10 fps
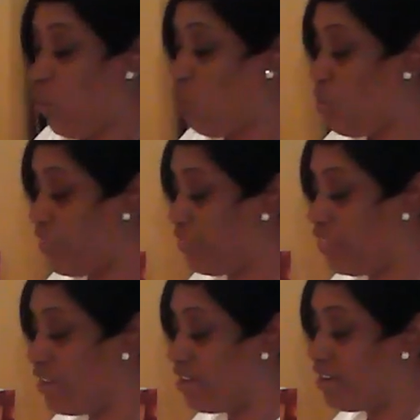with
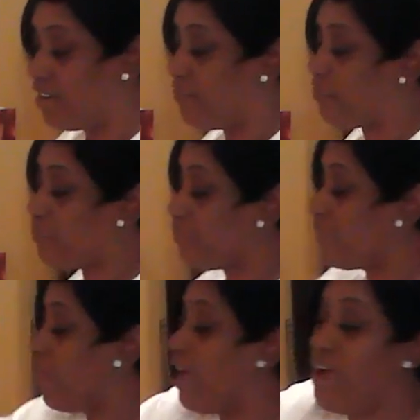the
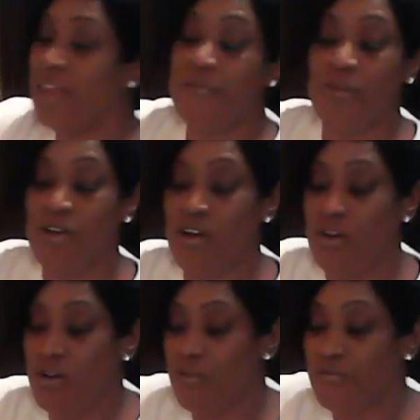olive
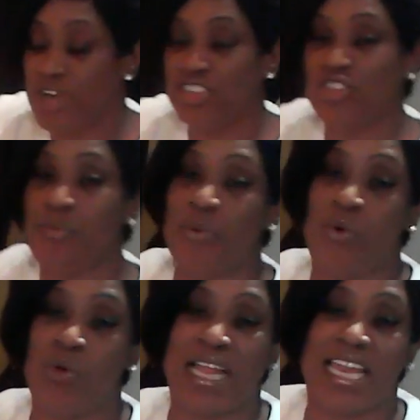oil
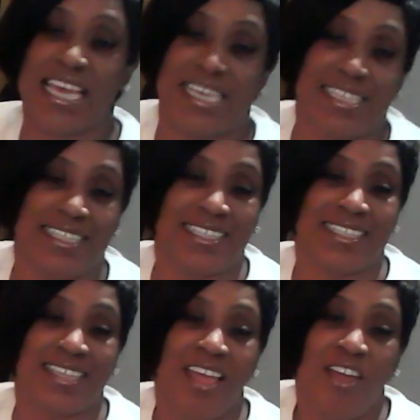vegetable
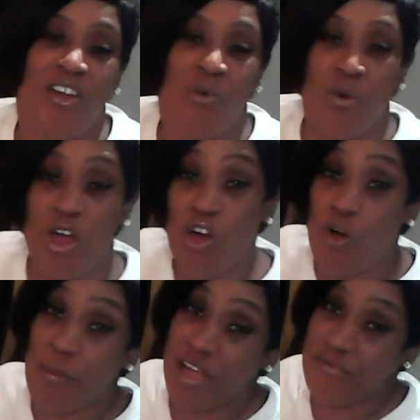glaze with
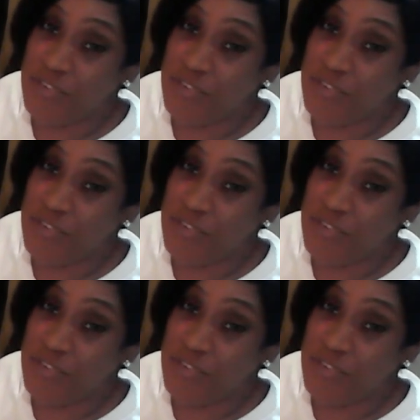all my